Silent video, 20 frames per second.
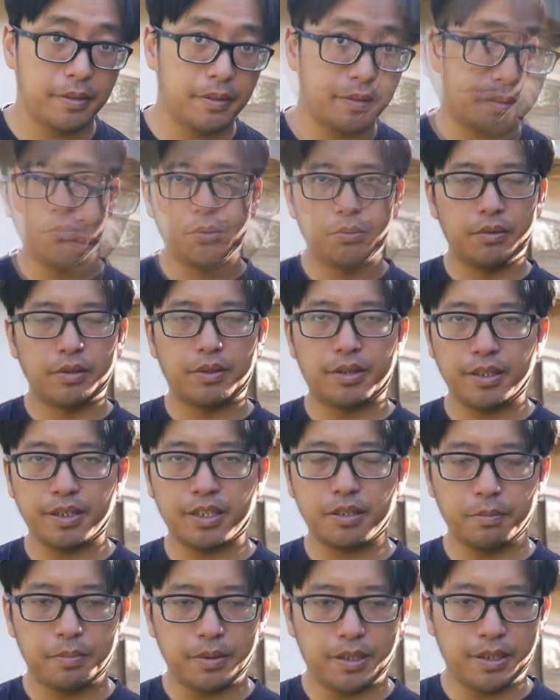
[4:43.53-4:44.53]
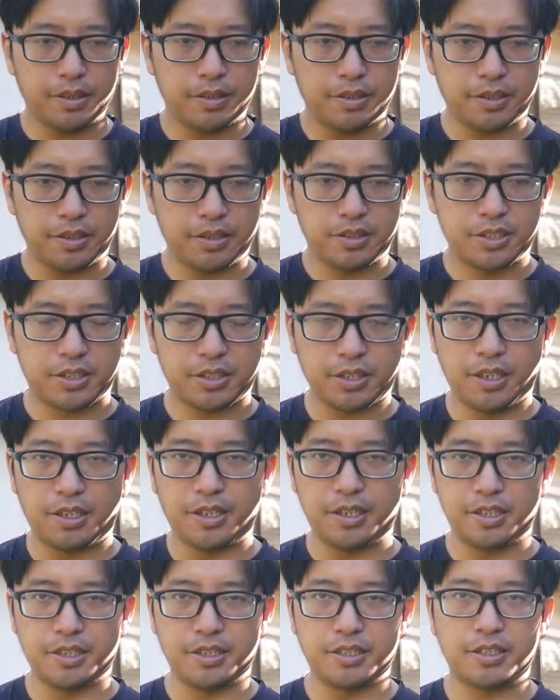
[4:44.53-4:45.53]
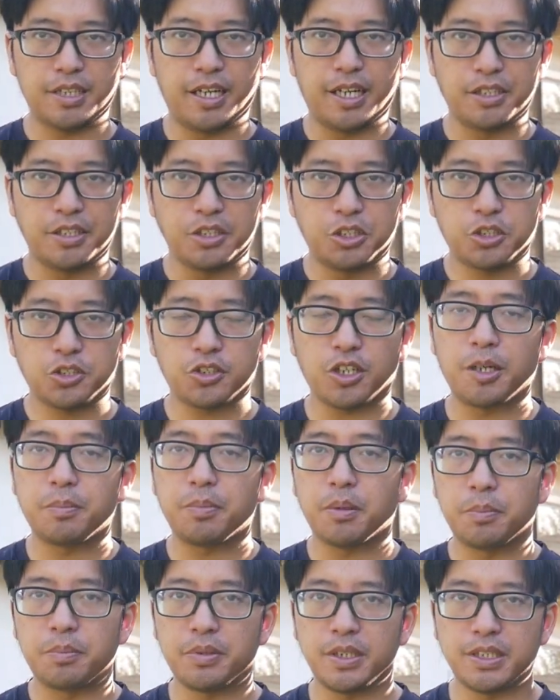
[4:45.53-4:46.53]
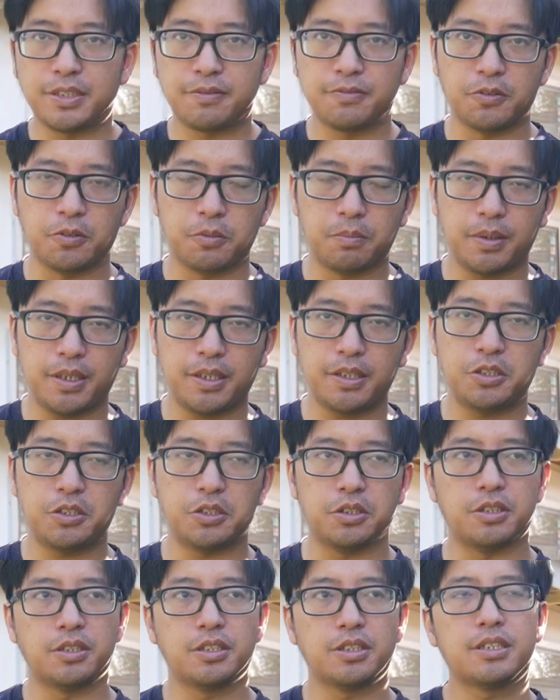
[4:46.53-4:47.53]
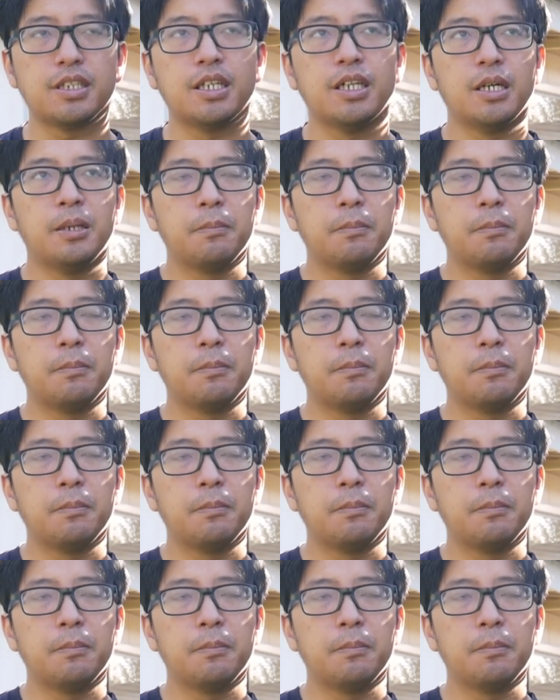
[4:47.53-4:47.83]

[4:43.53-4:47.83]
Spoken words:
And when we think about the size and shape of these formations,